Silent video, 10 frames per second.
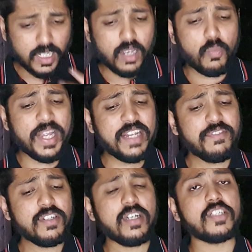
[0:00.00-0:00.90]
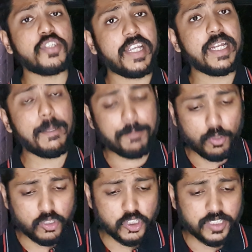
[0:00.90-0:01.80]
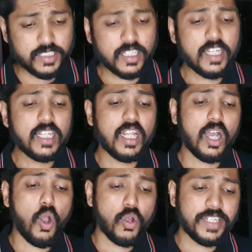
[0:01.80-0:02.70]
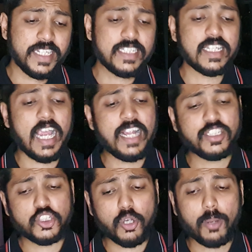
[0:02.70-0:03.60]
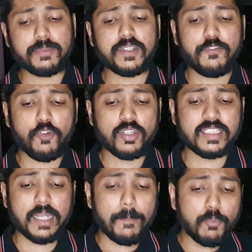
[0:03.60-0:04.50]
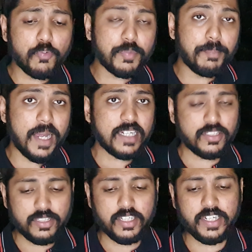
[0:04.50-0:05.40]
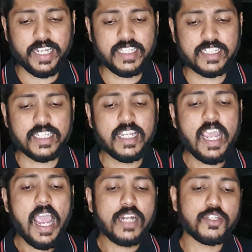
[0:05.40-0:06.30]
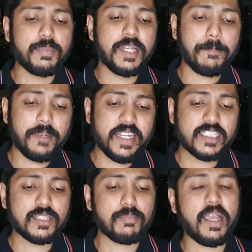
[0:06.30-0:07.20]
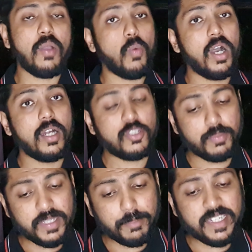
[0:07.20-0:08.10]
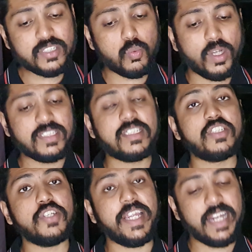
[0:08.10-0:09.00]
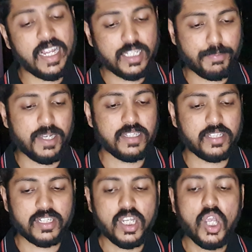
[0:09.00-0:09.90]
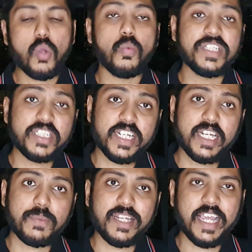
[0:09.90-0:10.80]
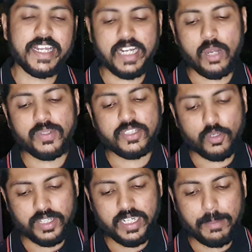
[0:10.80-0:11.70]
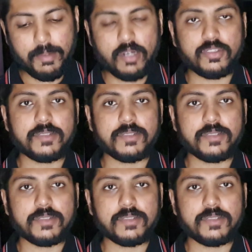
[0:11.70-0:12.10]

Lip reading: whenever a train approaches, the awnings and shops fonts are moved back to the rails to be replaced once the train has passed. Which railway line are we talking about?